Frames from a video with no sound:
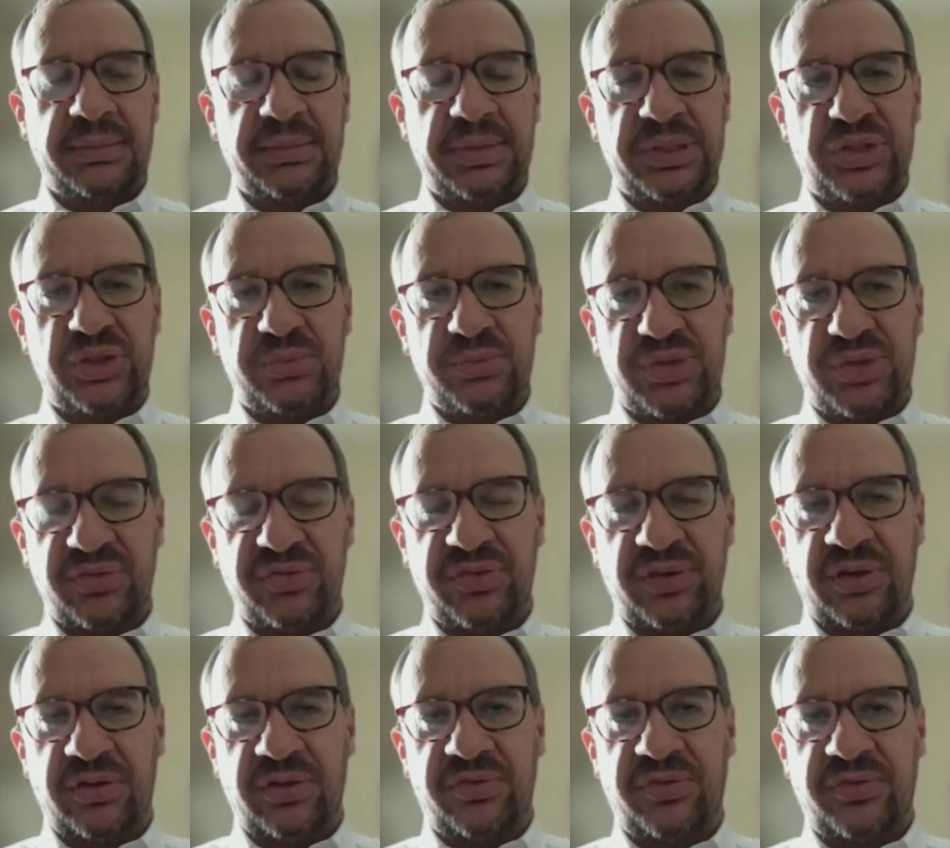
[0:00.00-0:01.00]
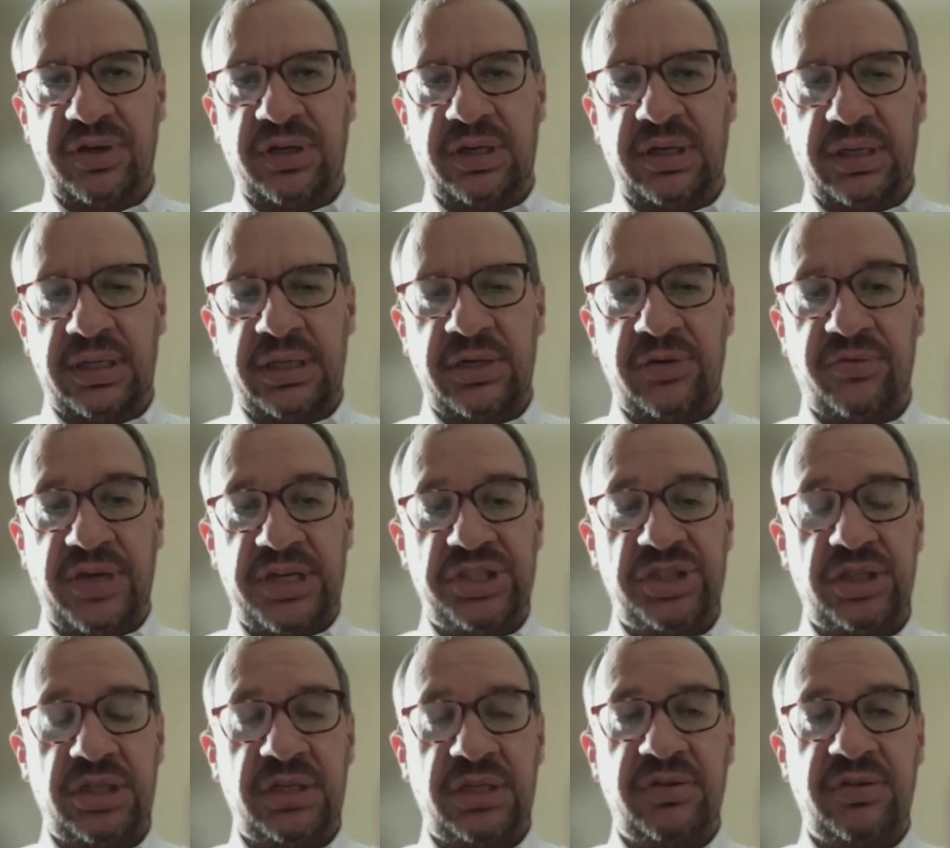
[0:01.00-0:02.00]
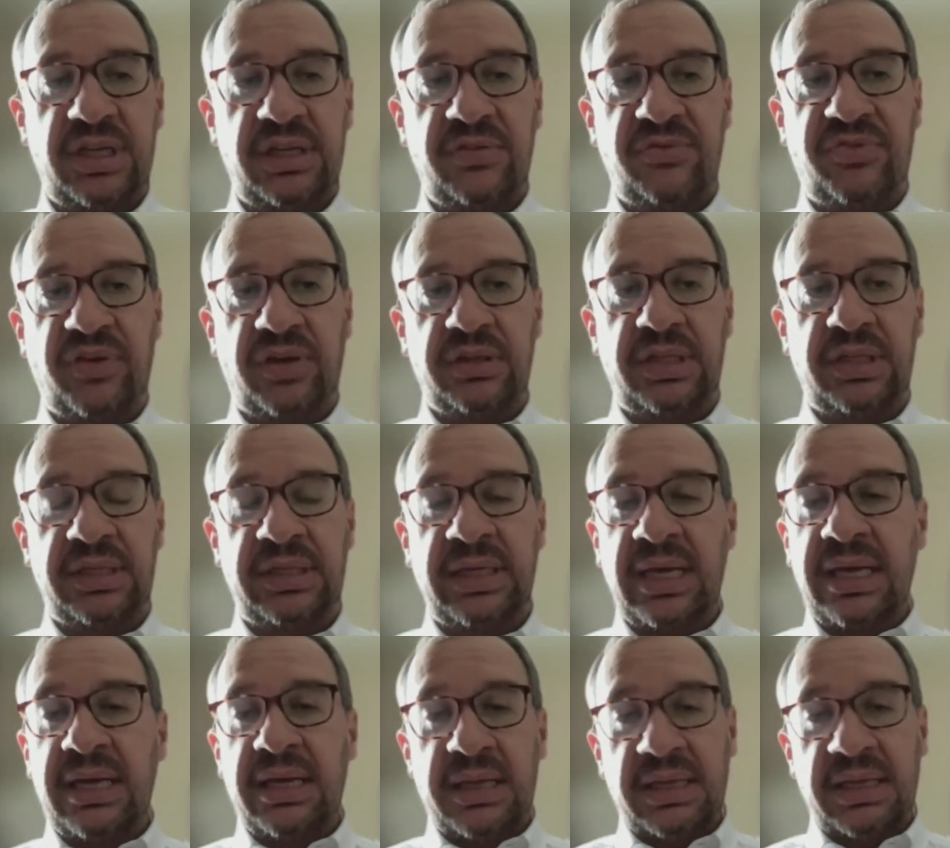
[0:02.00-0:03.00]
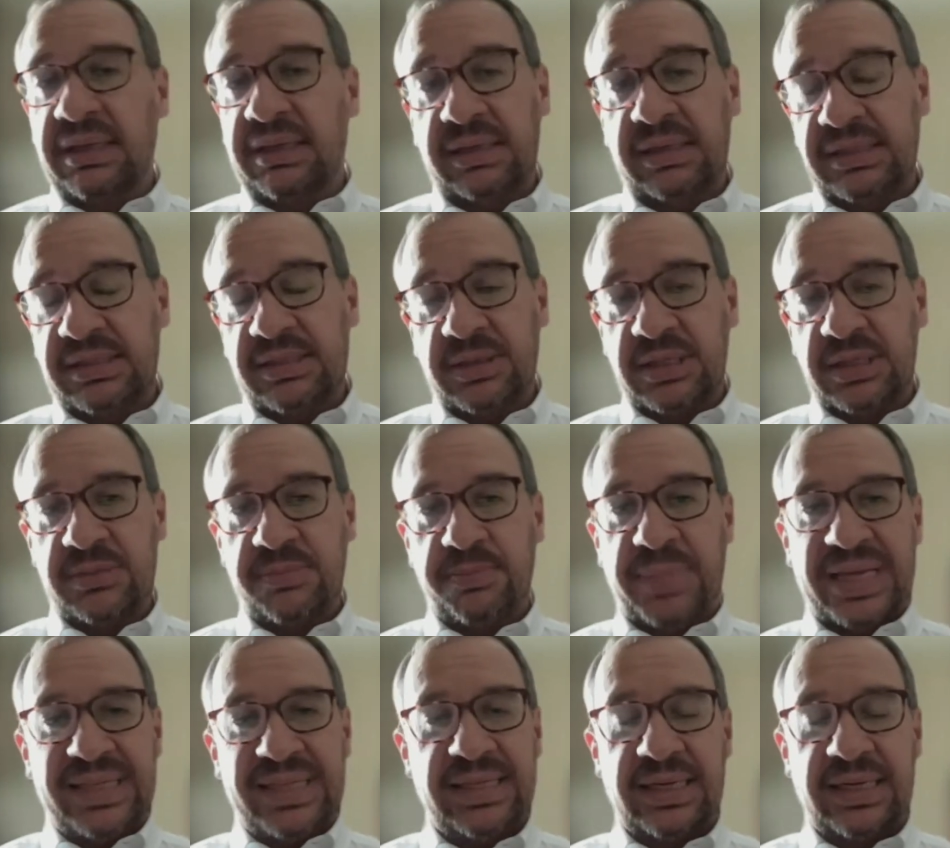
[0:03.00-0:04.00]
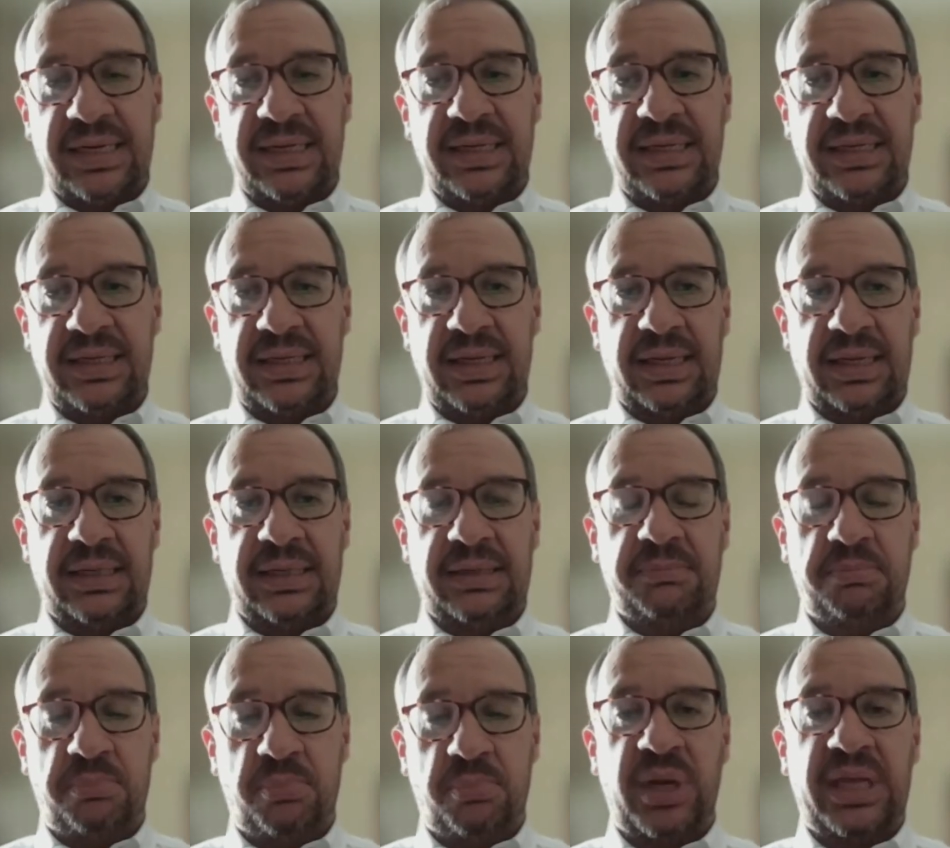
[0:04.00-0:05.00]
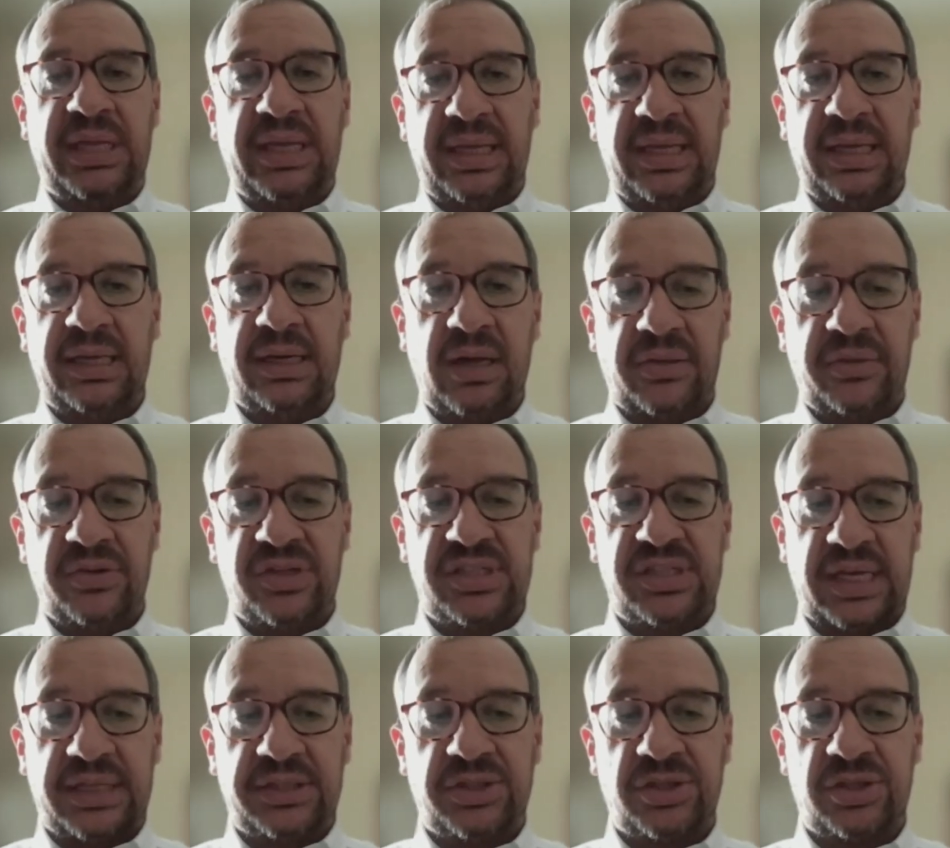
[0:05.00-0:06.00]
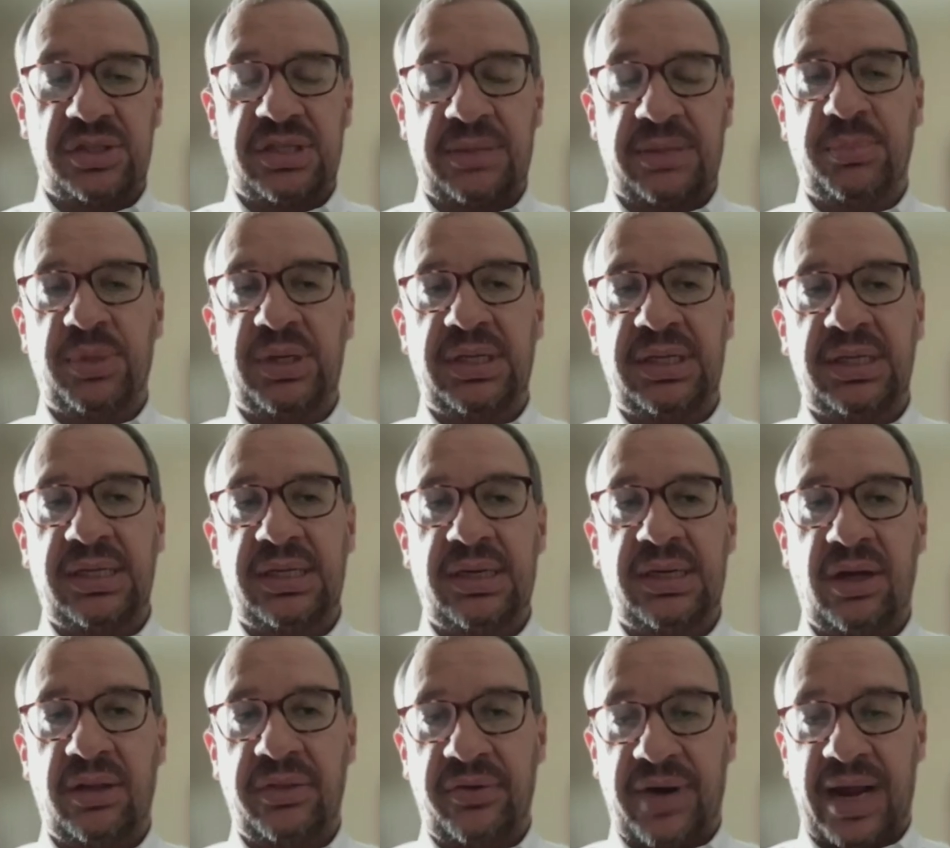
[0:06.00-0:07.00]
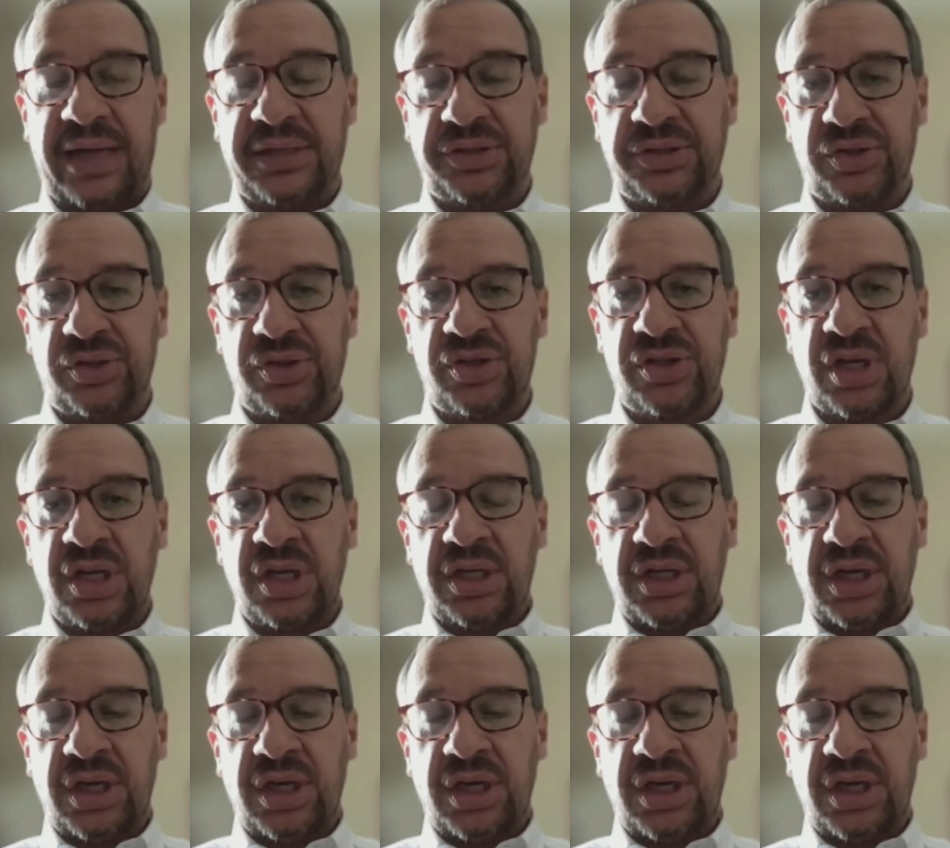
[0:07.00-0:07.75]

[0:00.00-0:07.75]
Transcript: in terms of innovation in funding is basically bringing in other sectors and bringing in other actors